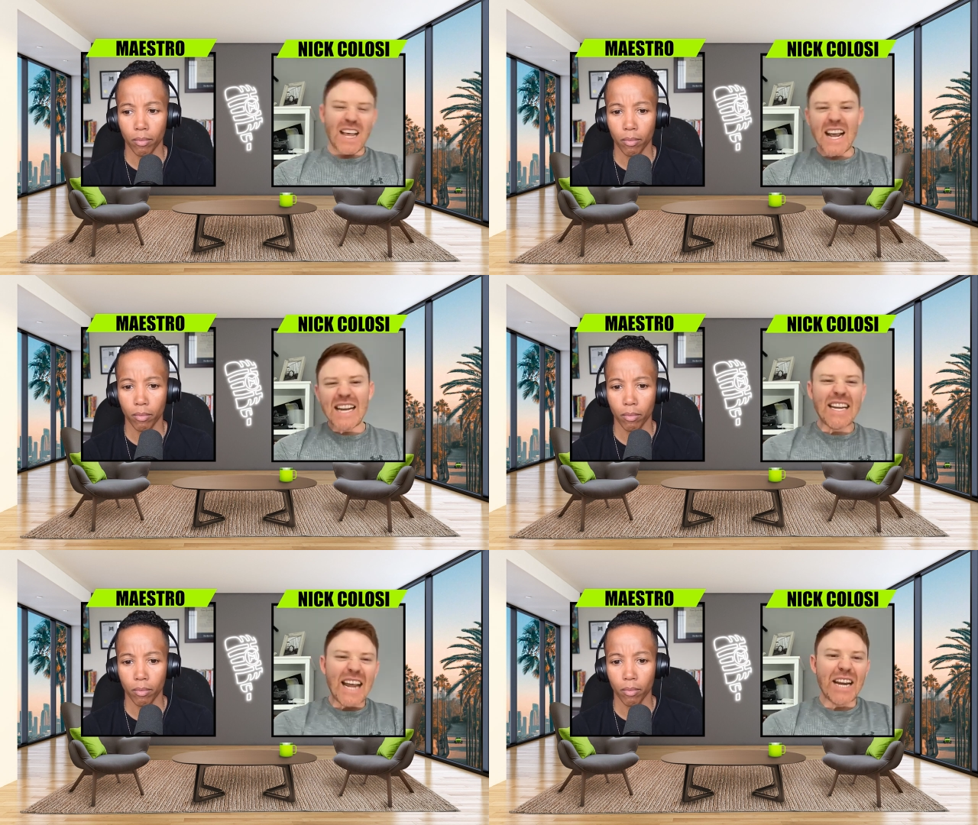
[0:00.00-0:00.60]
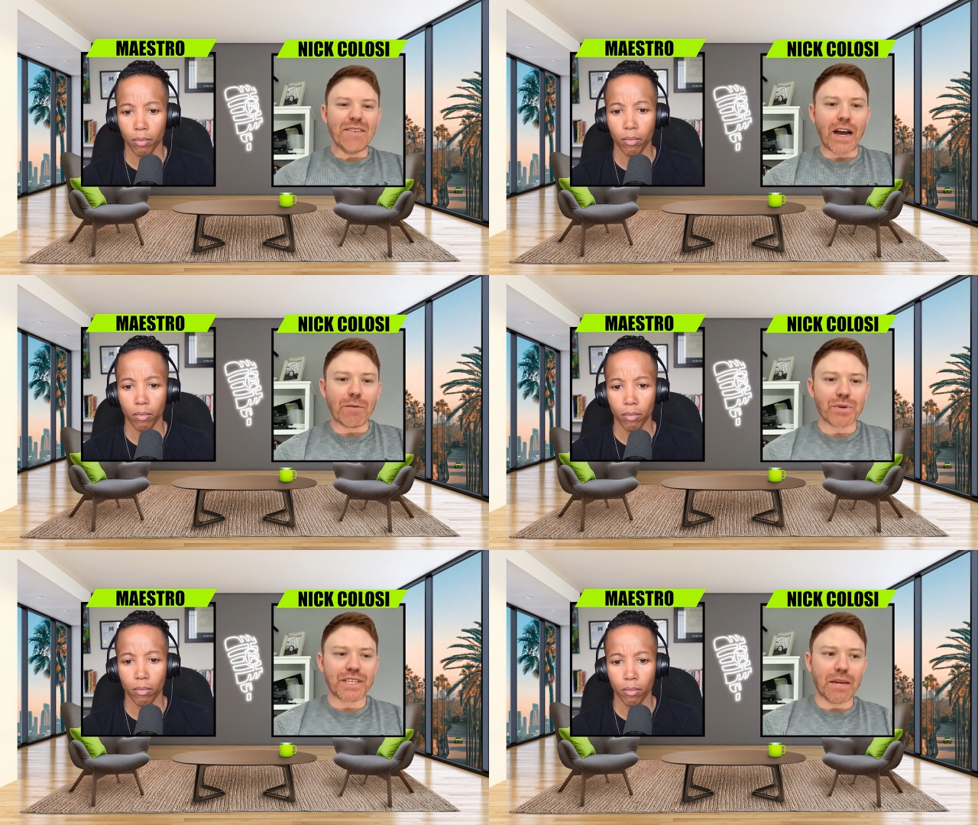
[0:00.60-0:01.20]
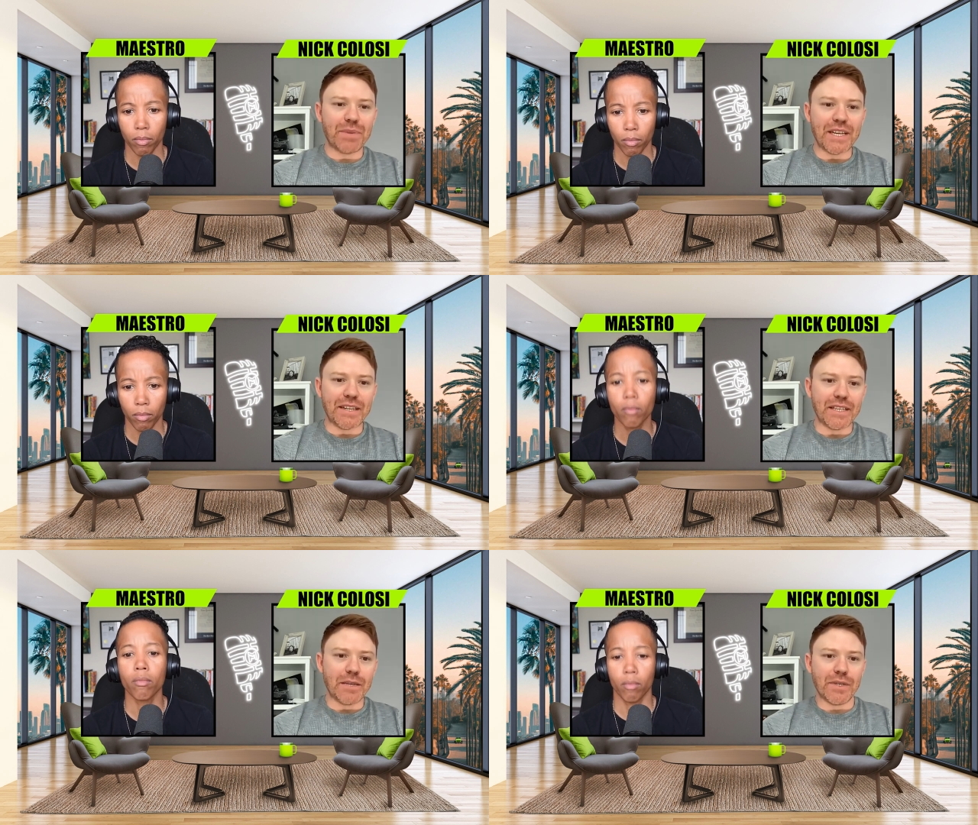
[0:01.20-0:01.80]
Speaker 1: eighty to eighty-five percent P
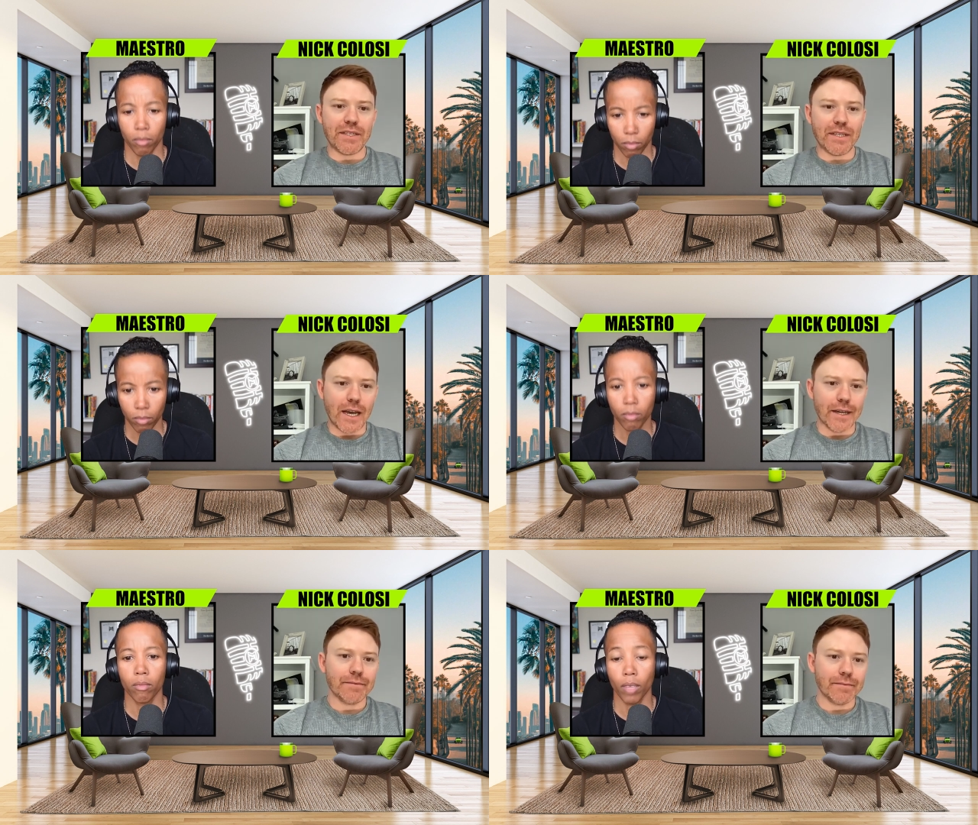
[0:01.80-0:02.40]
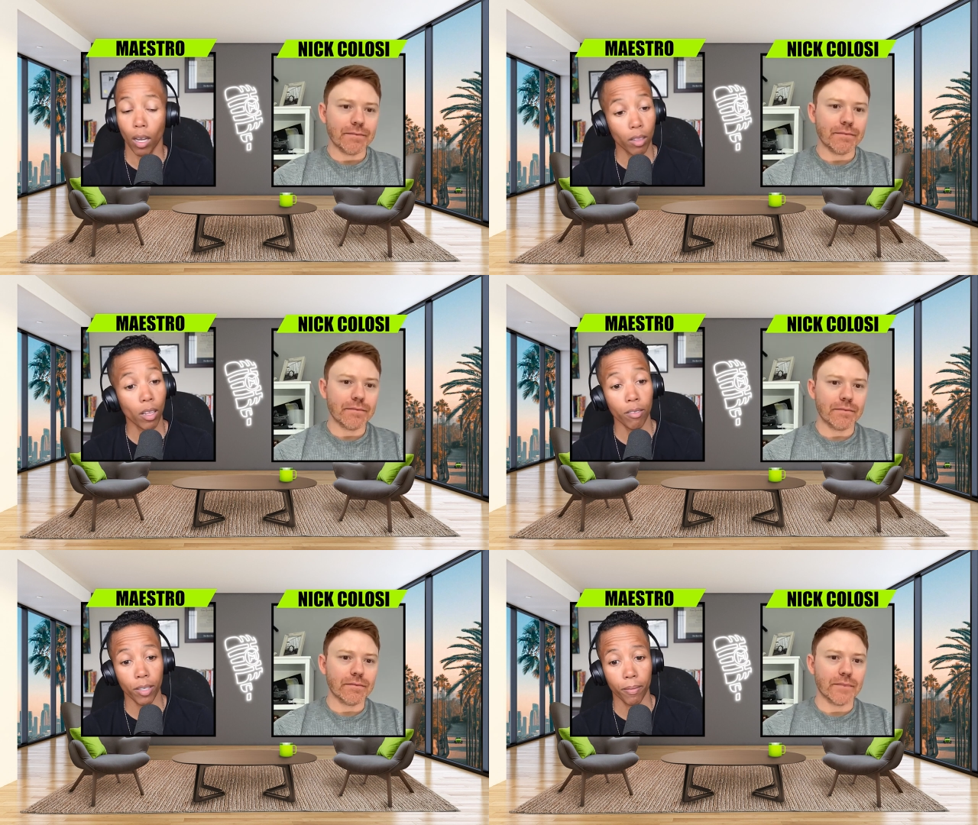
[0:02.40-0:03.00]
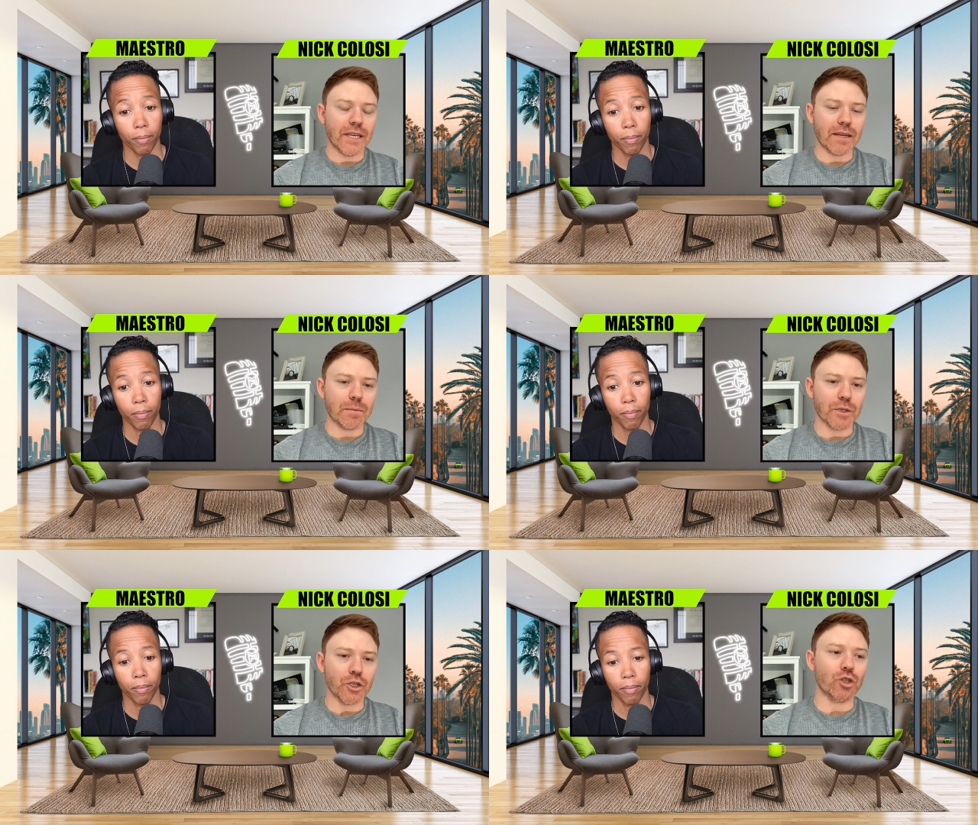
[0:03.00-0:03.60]
T, P T A. Love it. Yeah,
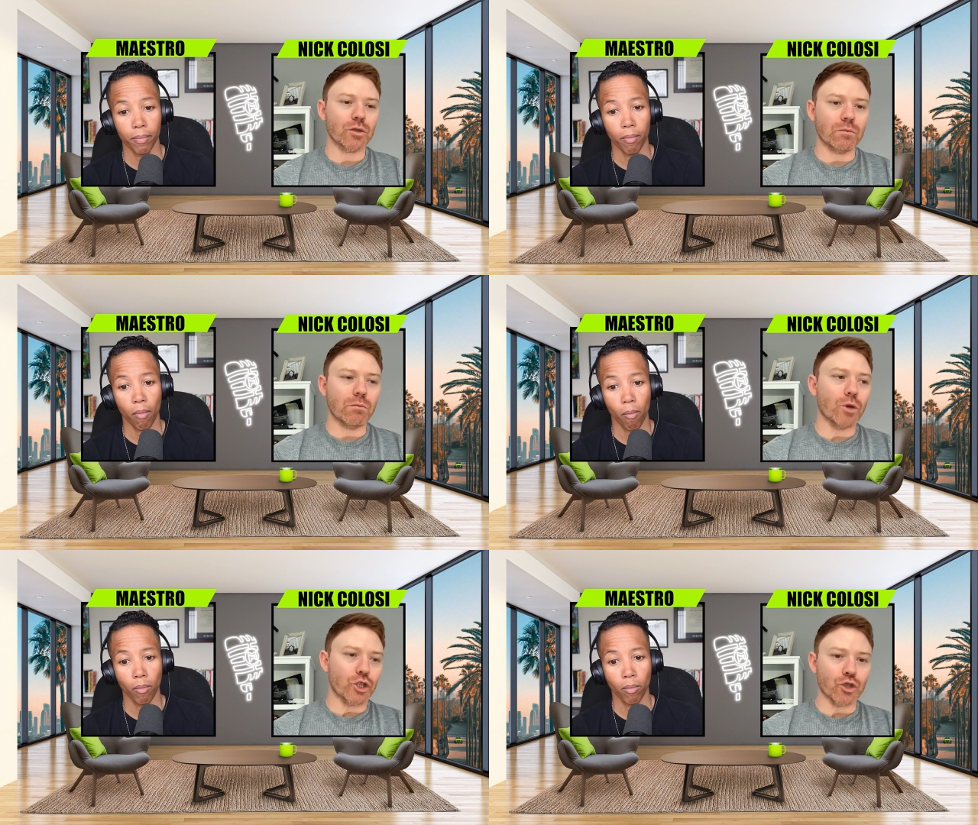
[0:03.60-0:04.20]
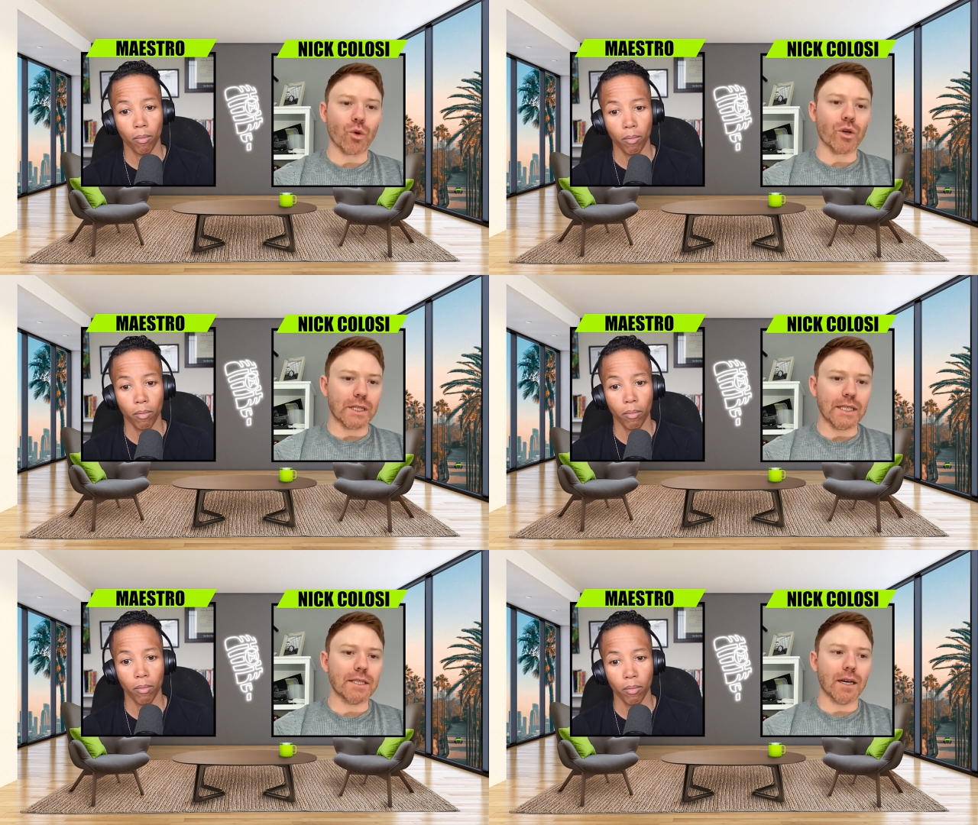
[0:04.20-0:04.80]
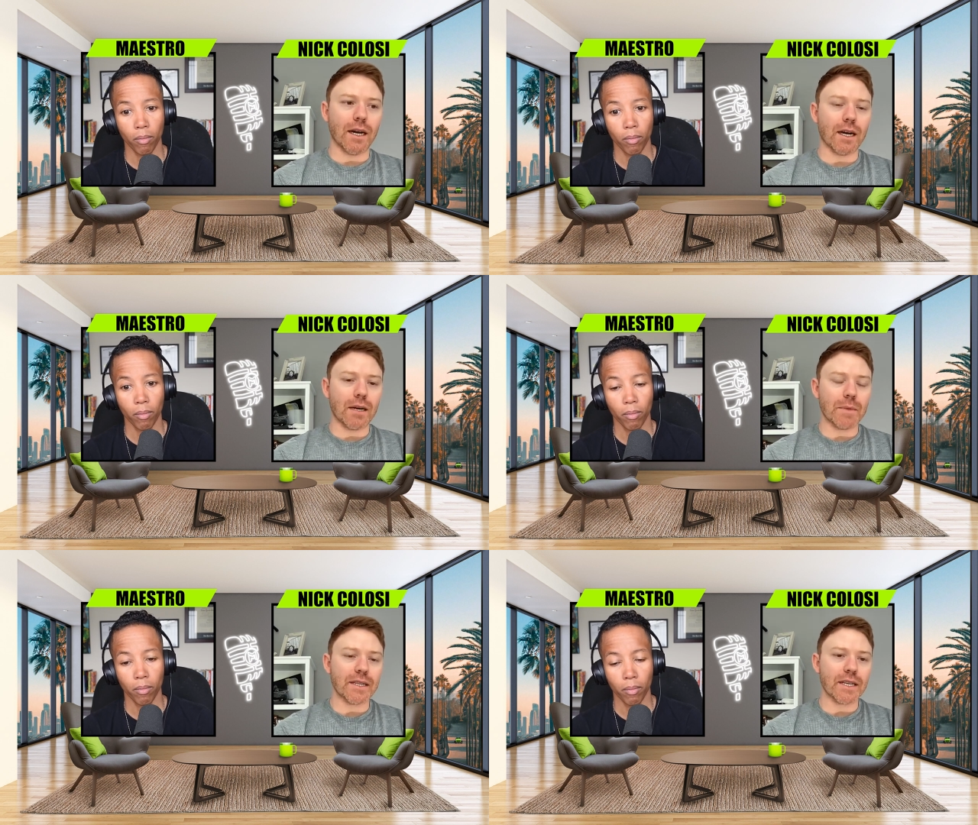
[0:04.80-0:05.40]
majority.
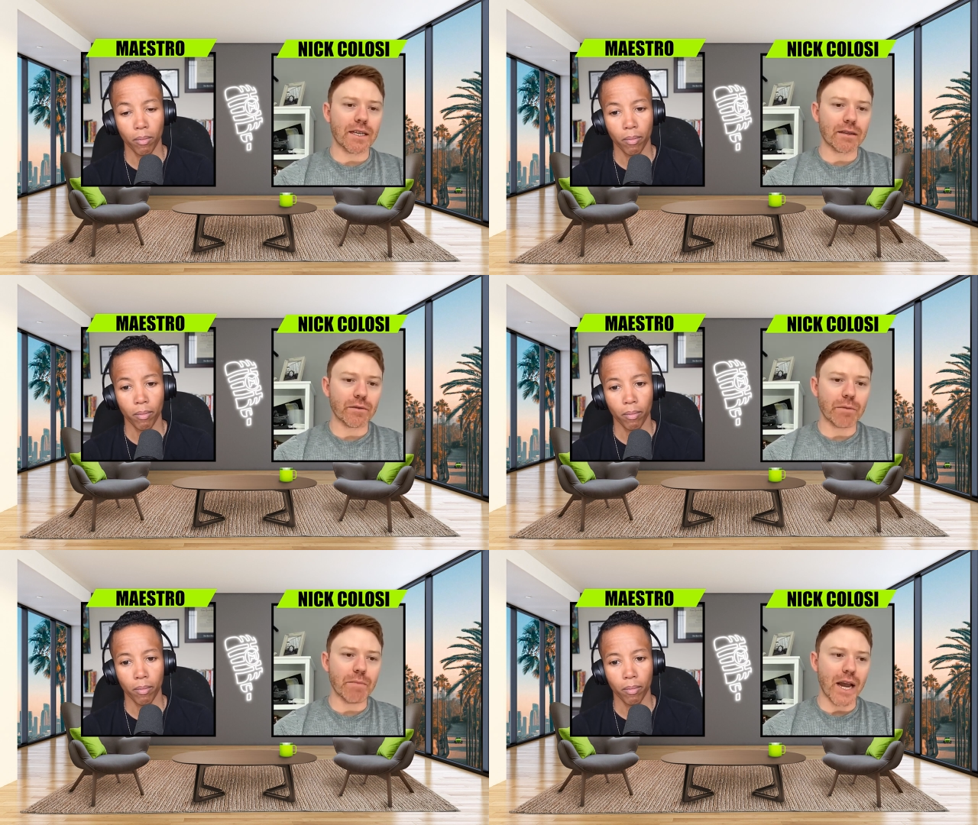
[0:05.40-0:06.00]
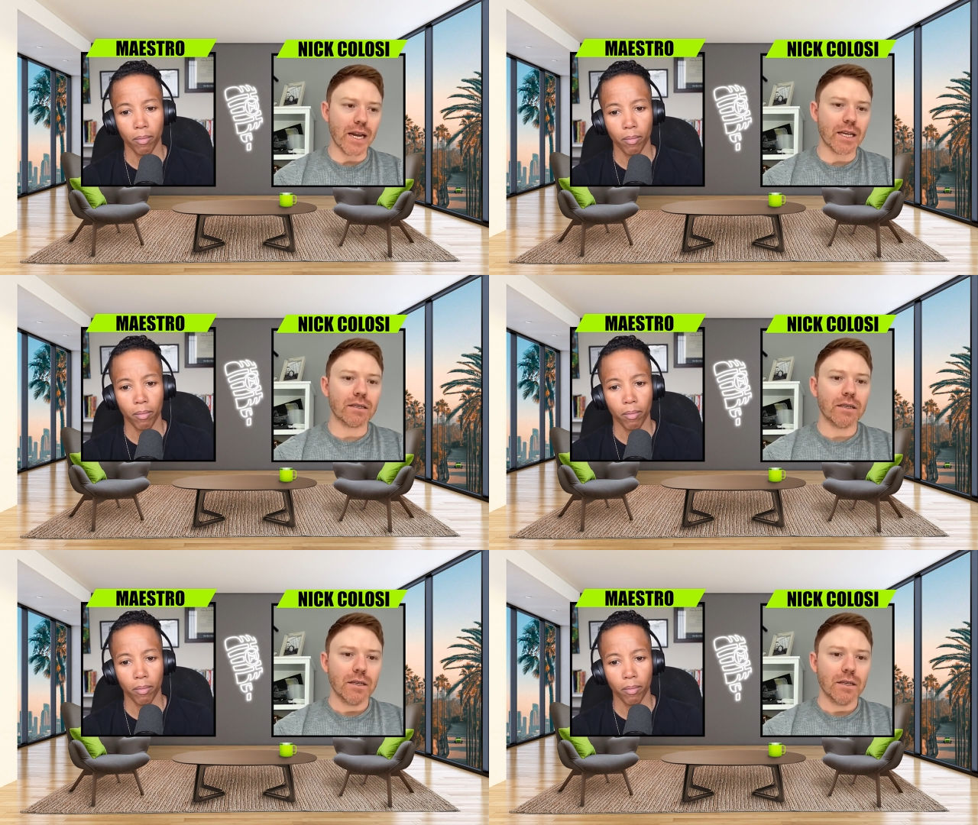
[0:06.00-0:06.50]
Um, and then the remaining